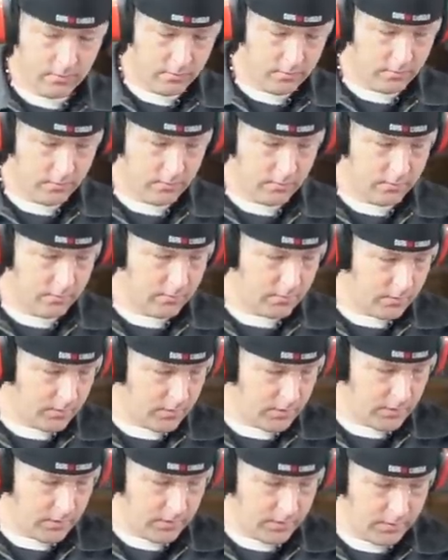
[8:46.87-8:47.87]
so nine
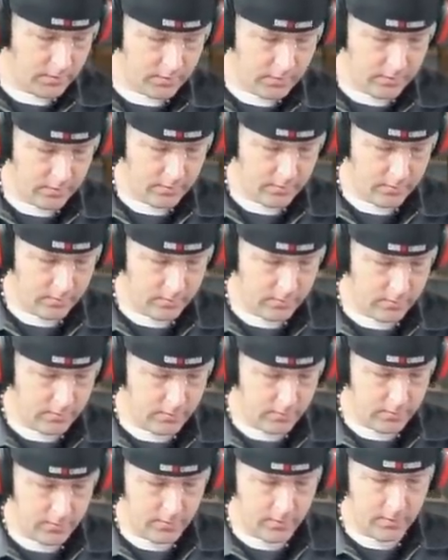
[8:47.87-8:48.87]
inches of compression
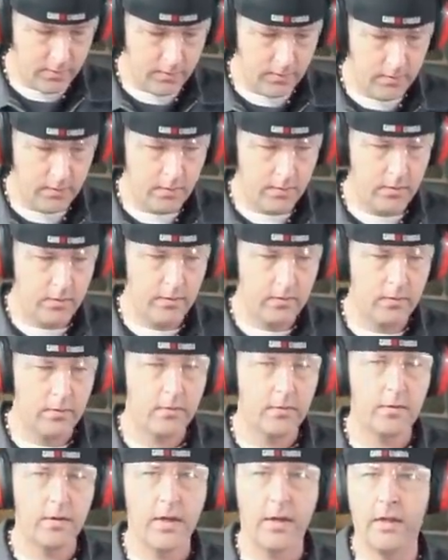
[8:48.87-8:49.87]
and then
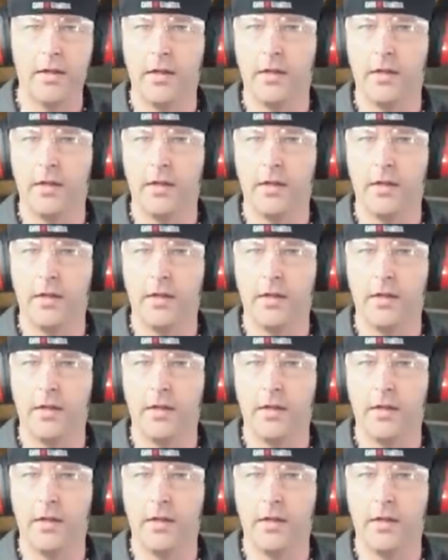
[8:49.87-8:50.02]
and